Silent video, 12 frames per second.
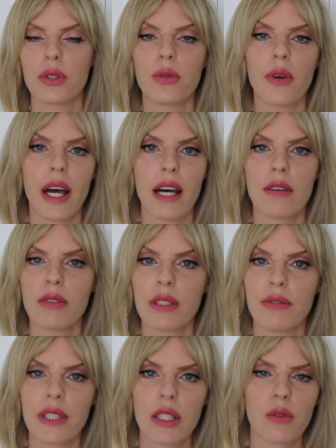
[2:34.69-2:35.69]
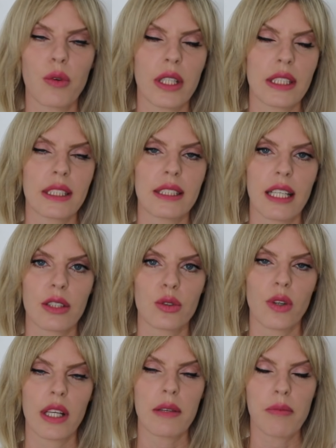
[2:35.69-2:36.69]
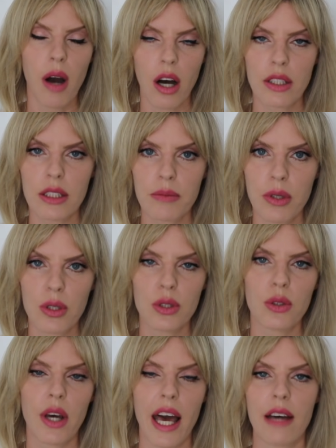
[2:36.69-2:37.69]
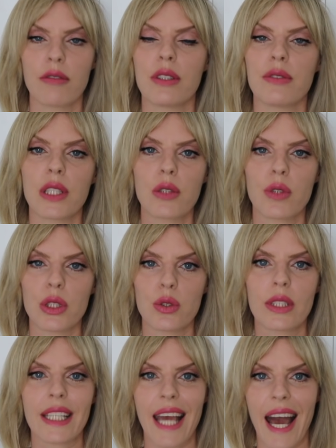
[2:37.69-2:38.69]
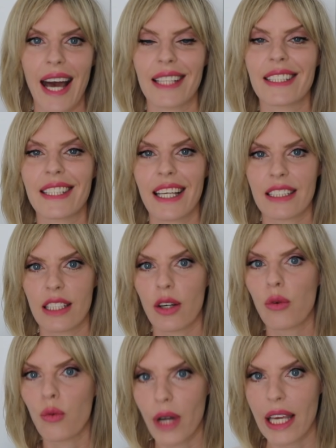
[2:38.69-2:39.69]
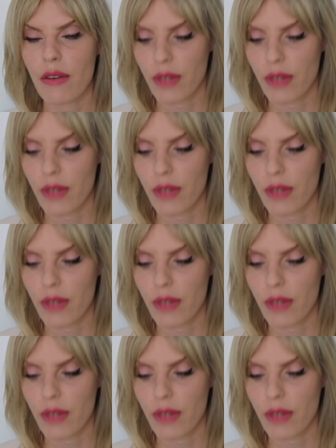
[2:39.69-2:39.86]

Do everything what is sexually possible, do everything what you can get away